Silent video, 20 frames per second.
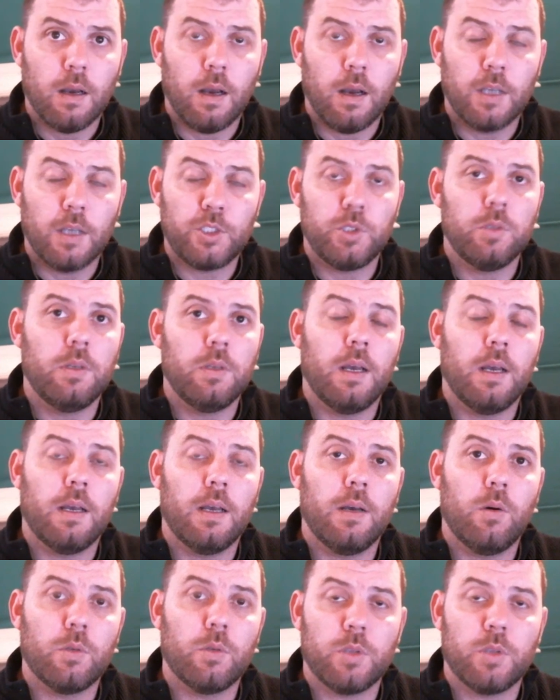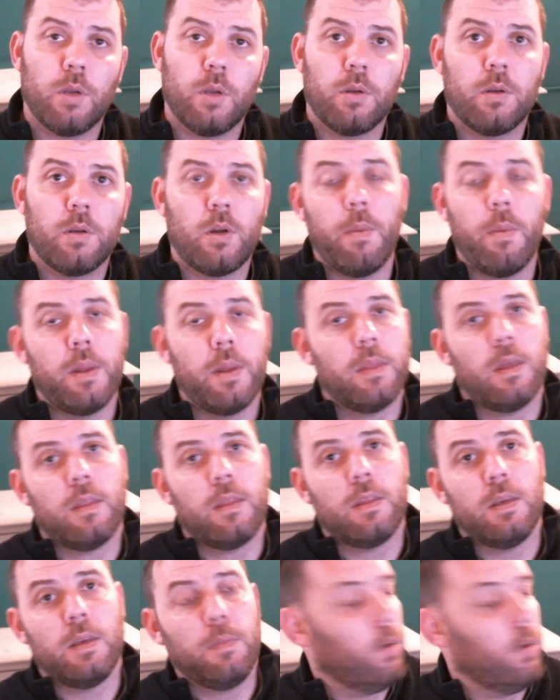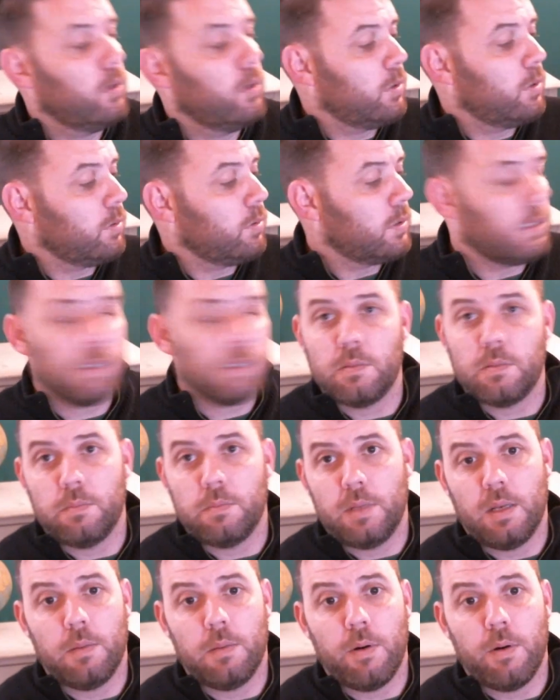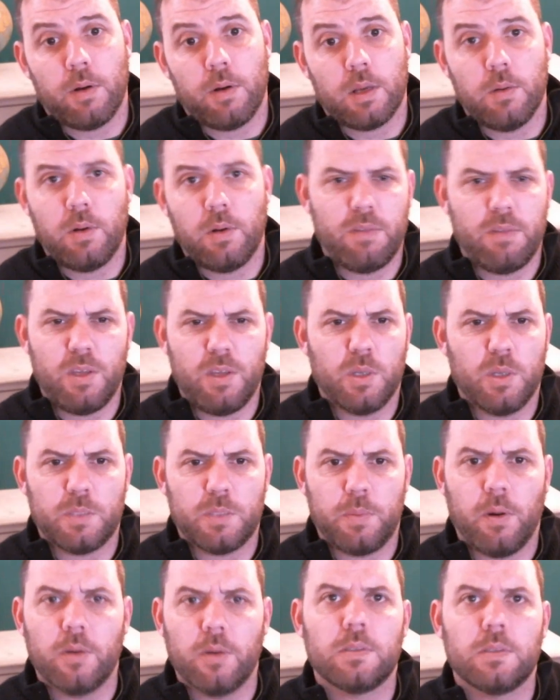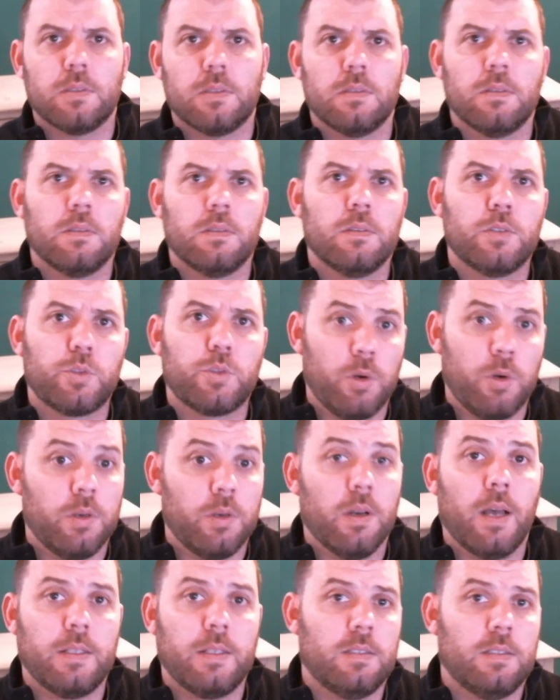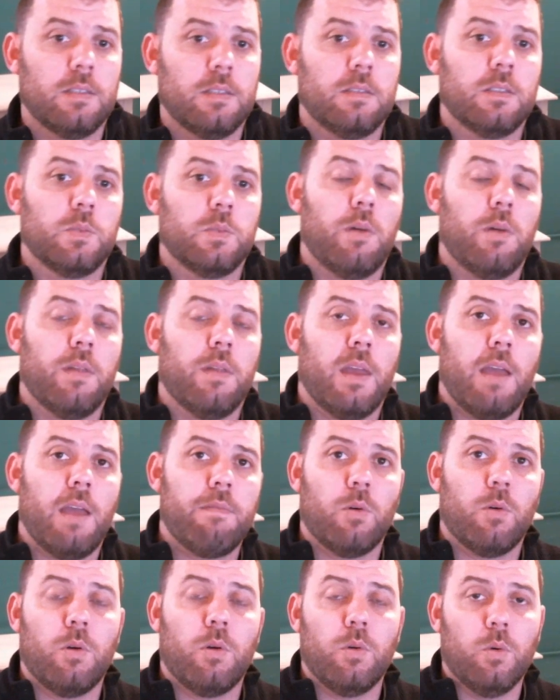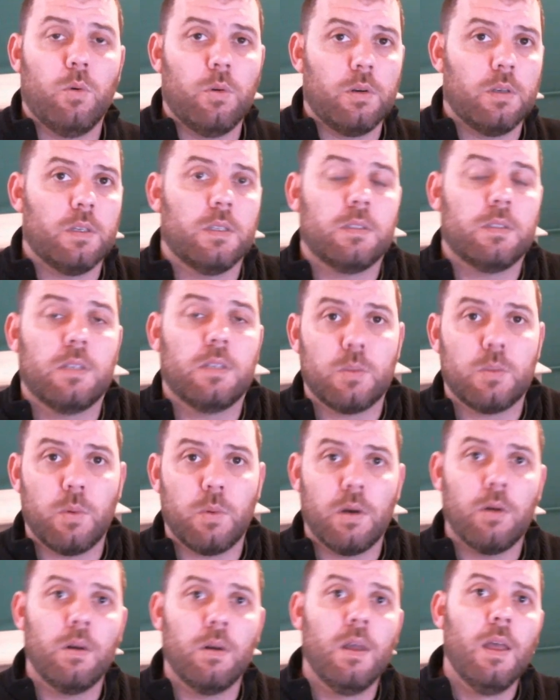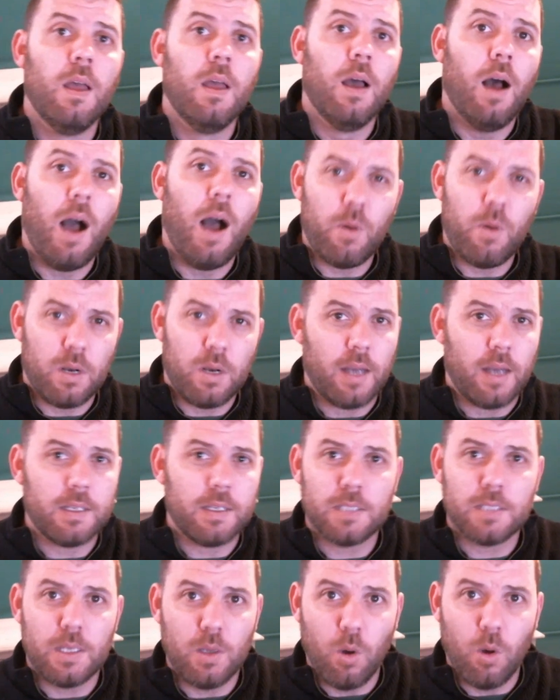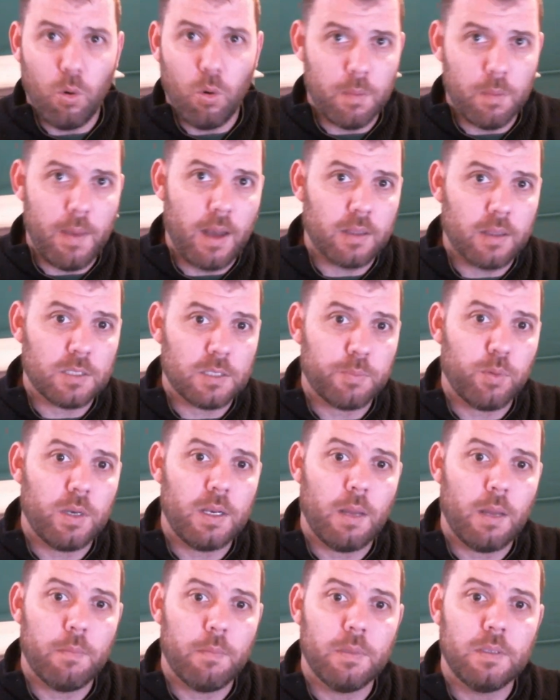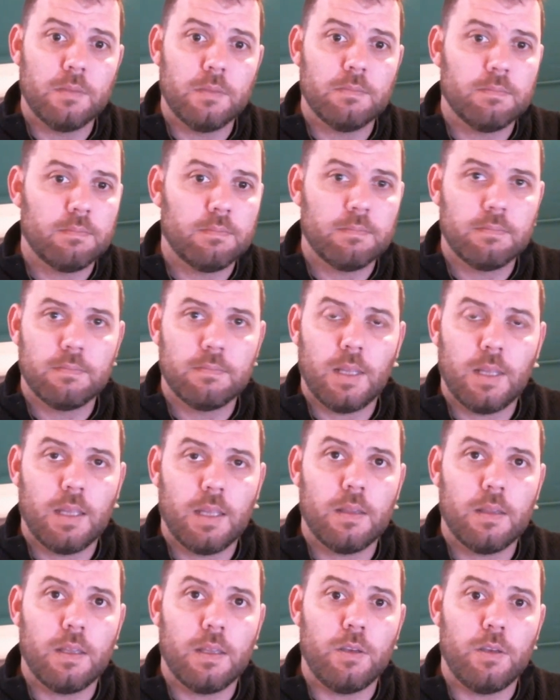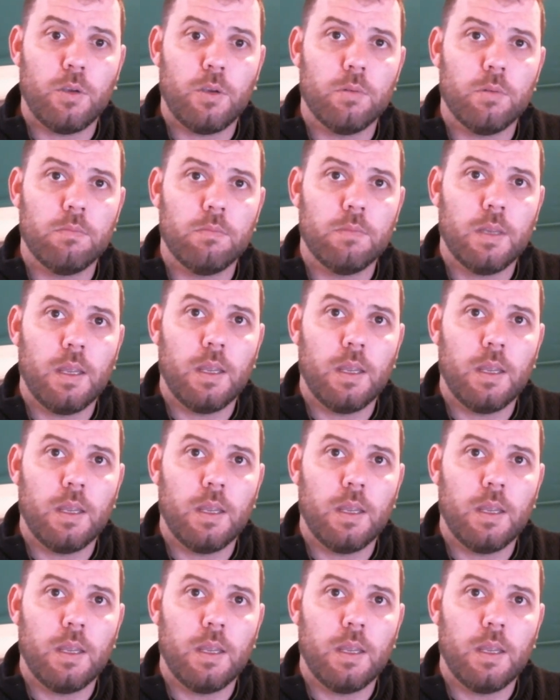I should also comment that the postal system in America, whatever the US Post, scrutinizes this as well. They have their own auditors as well. I would like to see all the ballots pre-numbered, and then you could